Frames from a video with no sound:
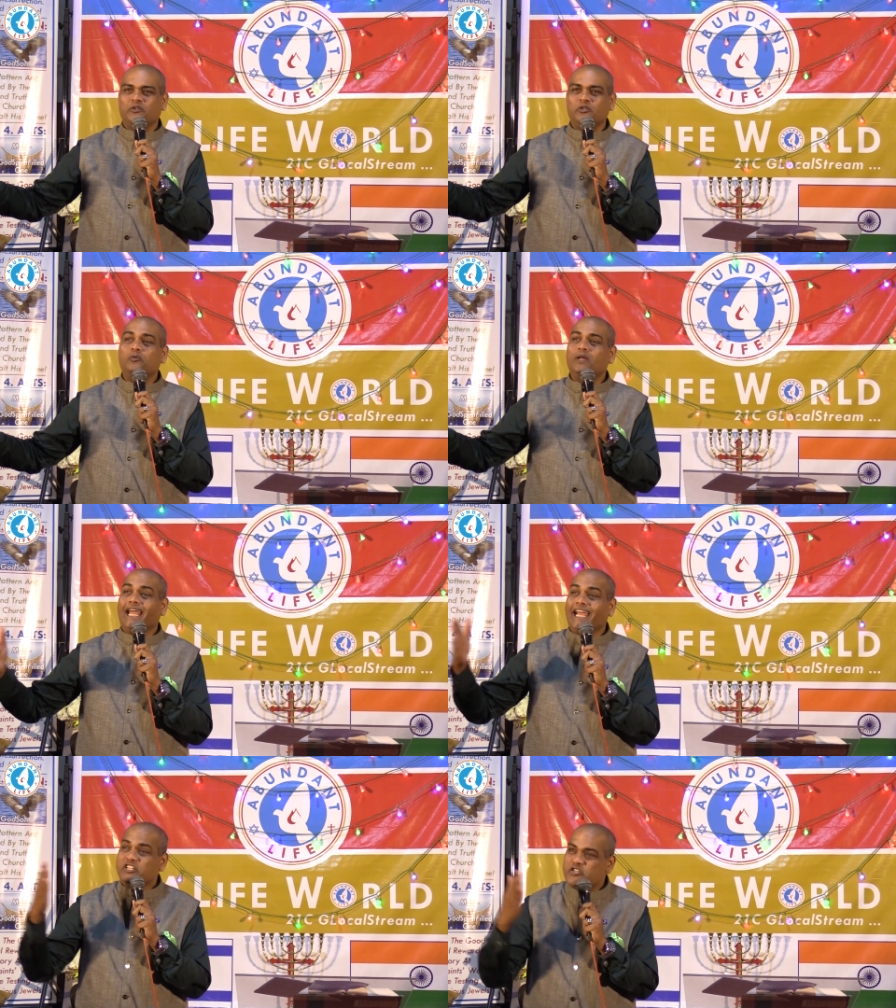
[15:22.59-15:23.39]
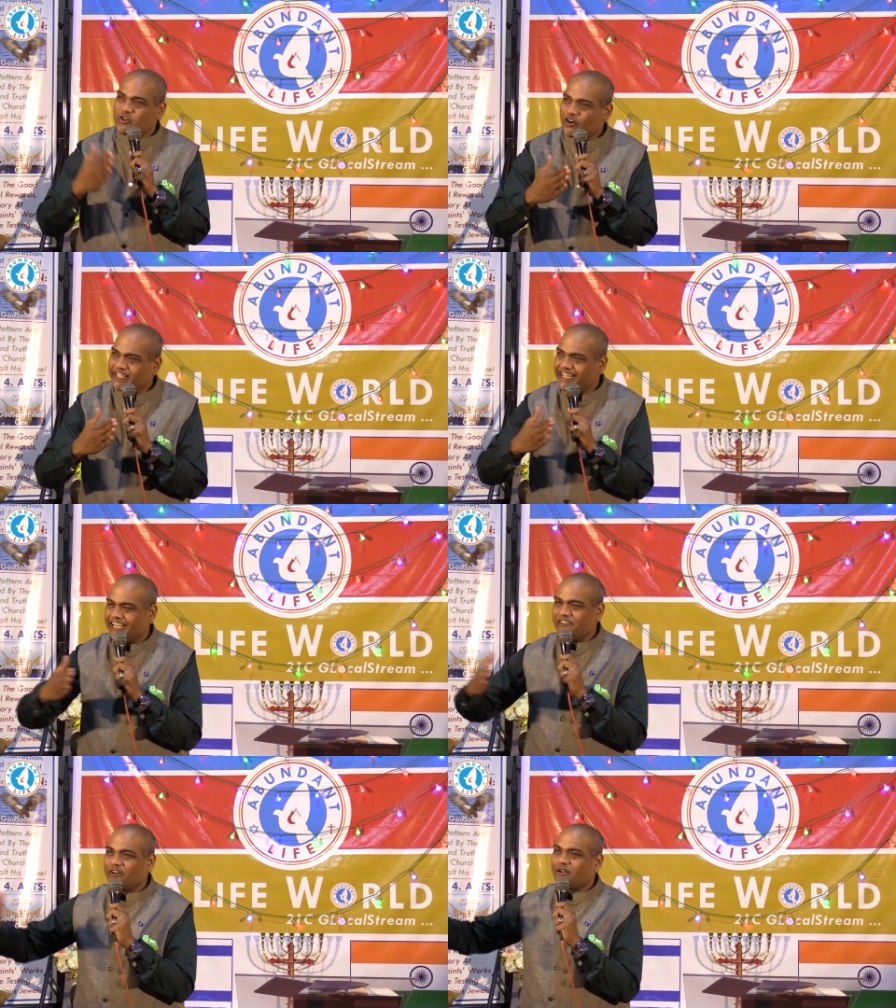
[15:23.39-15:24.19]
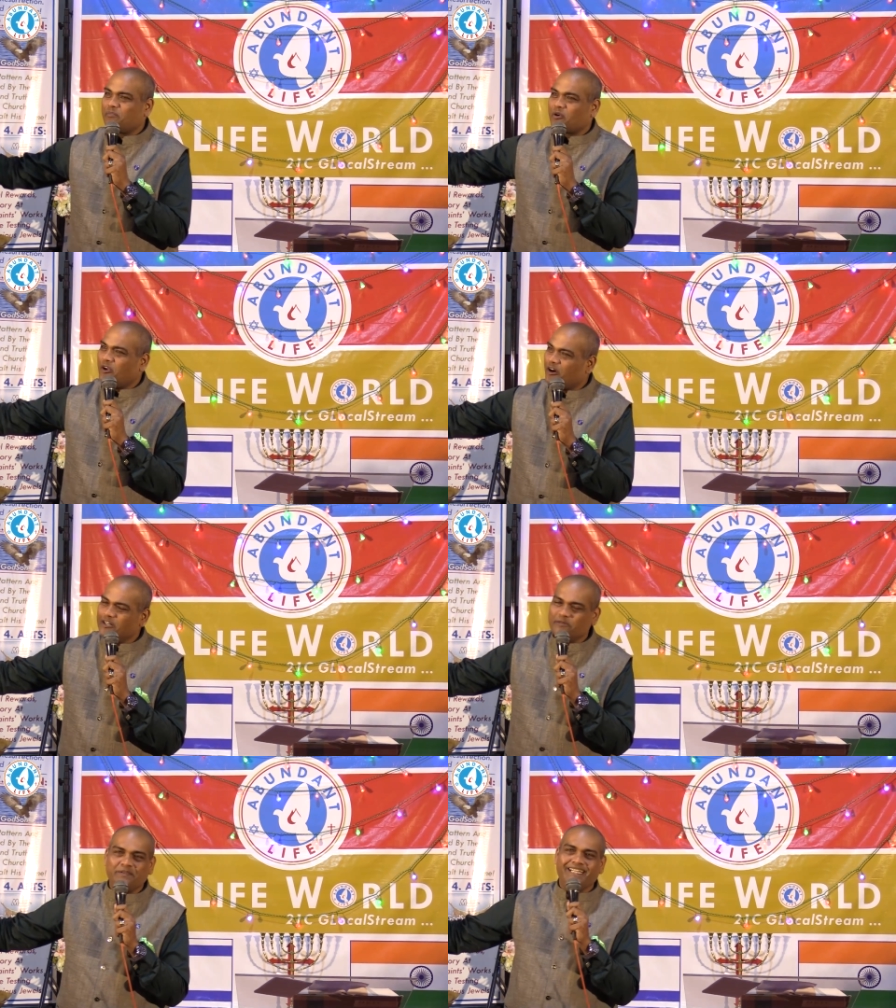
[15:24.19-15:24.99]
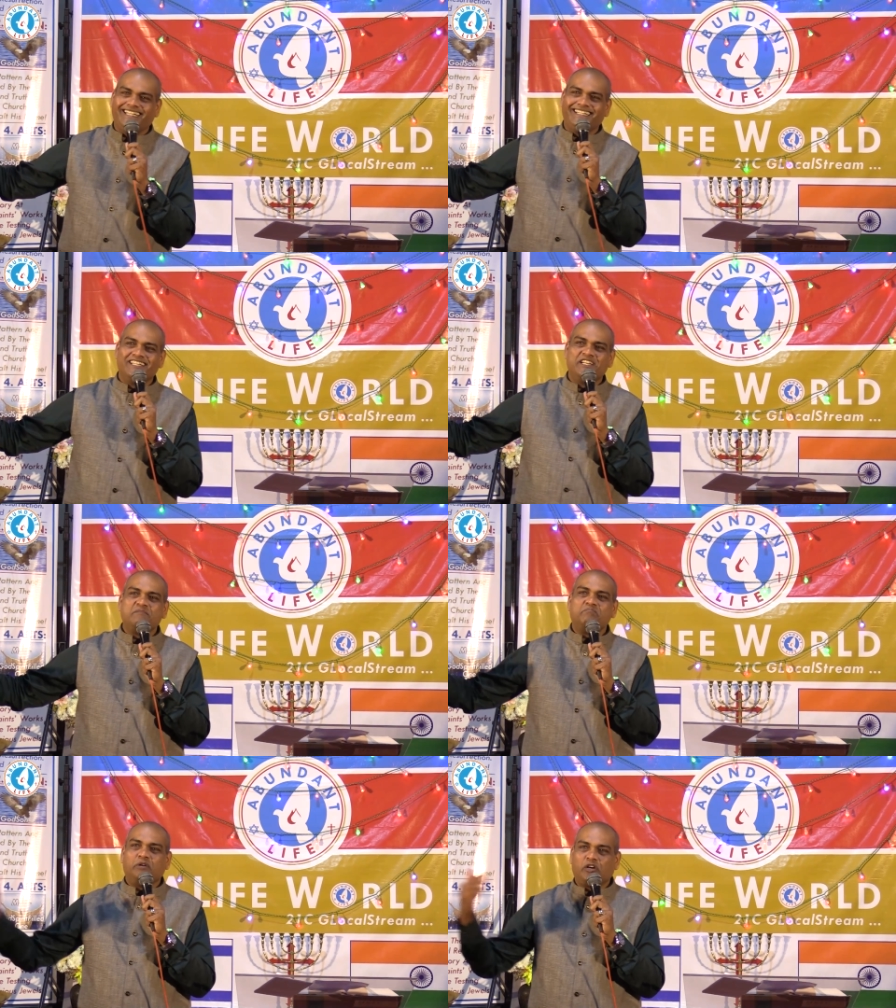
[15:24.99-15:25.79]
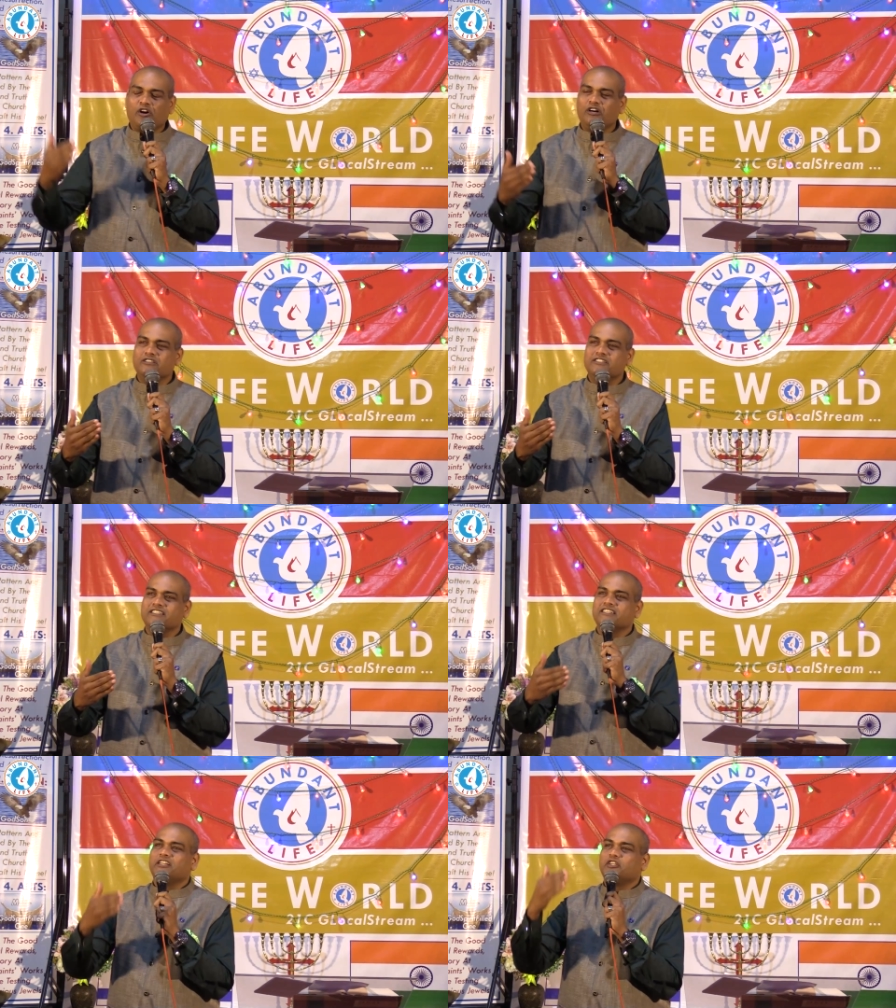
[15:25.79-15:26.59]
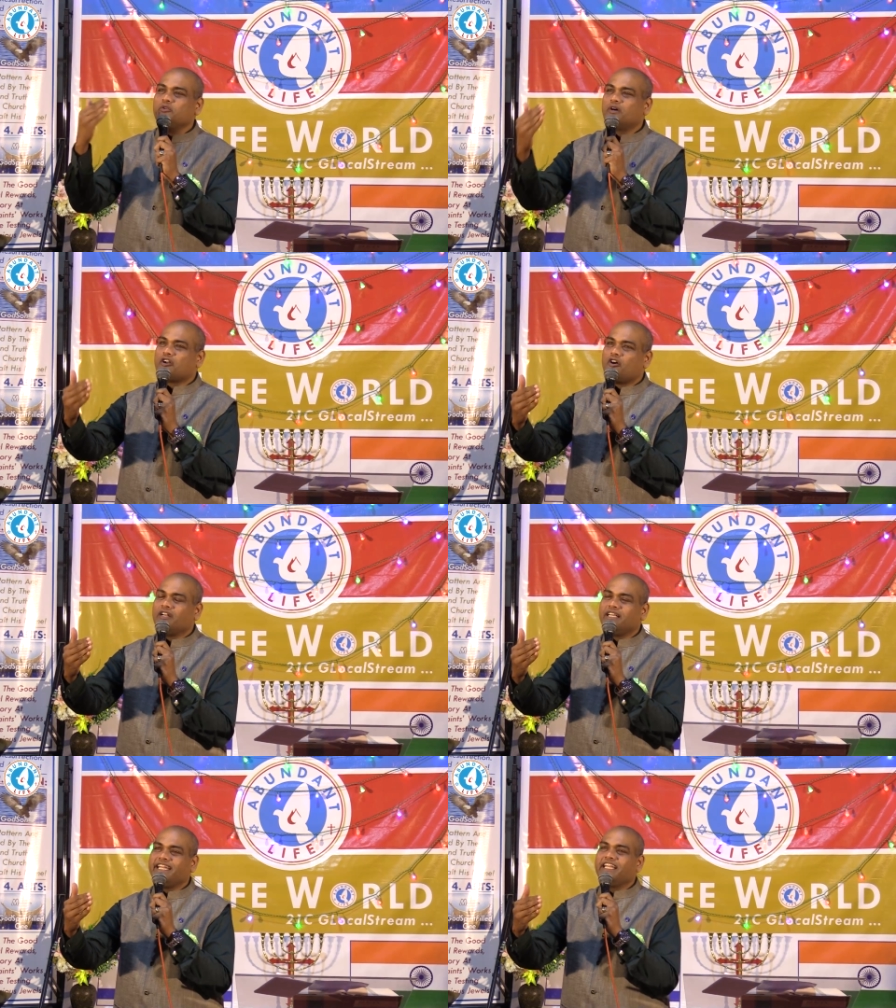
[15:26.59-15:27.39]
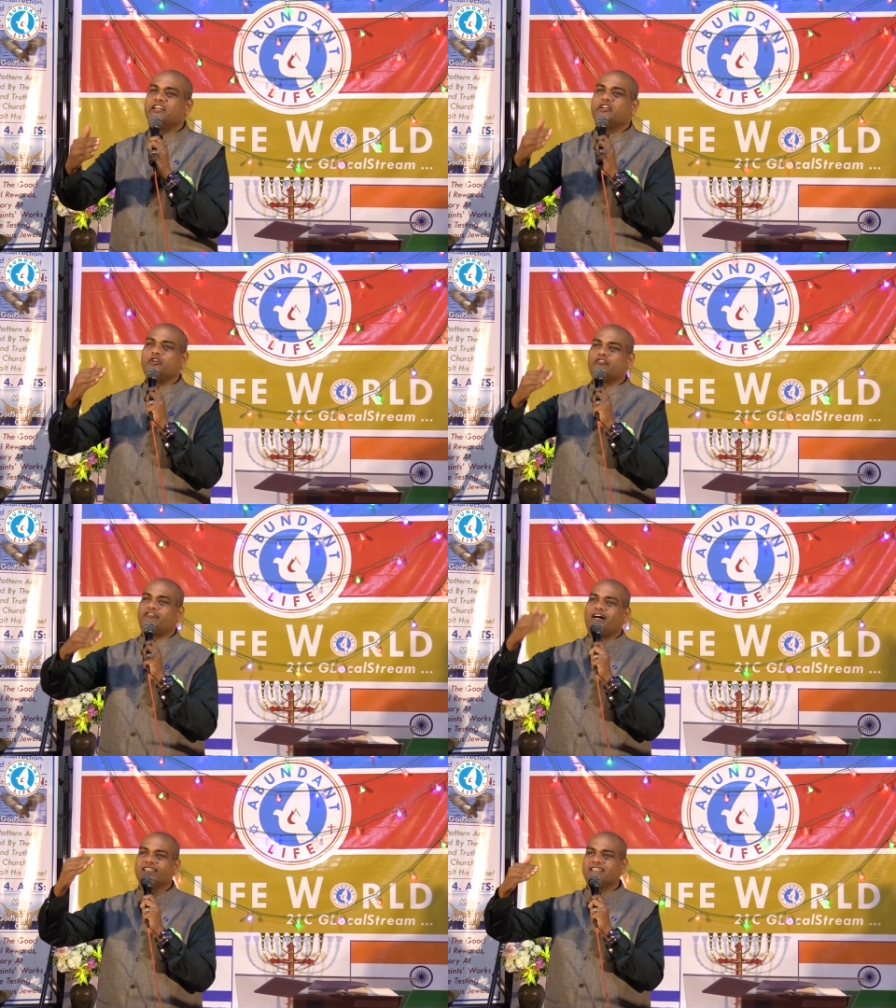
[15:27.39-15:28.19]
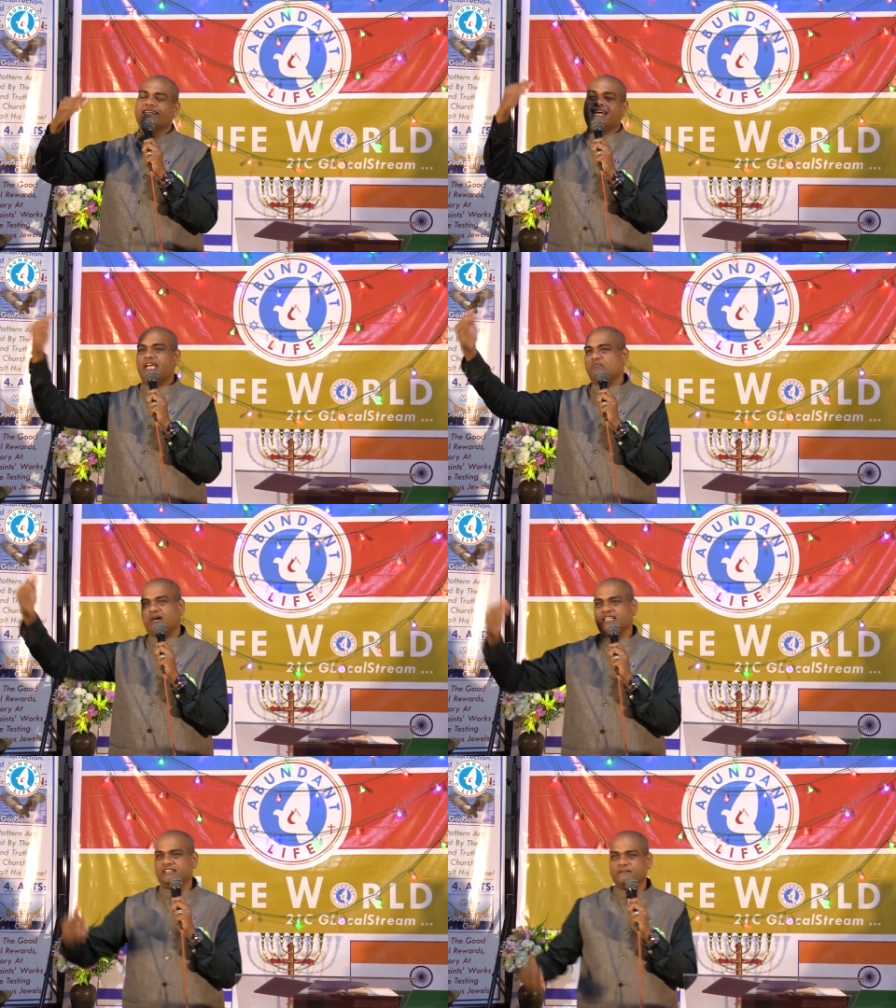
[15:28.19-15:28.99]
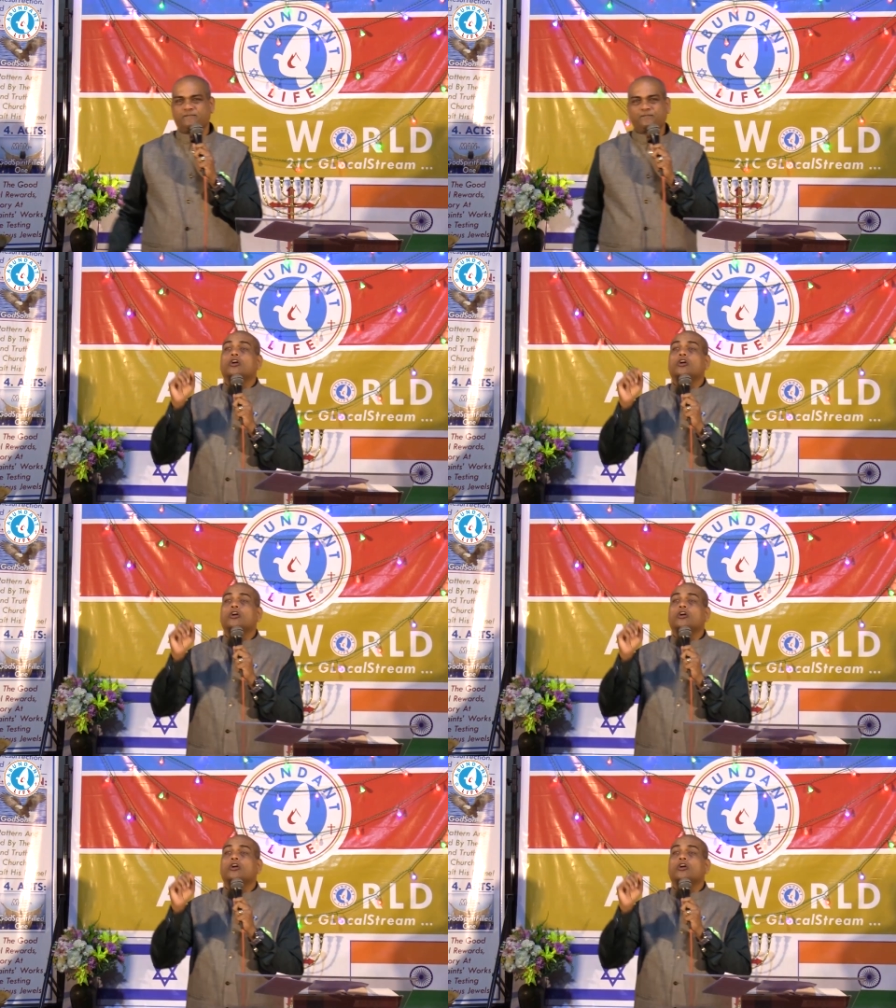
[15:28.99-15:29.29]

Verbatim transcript: You will enjoy that for a prolonged period because you are honoring your father and mother.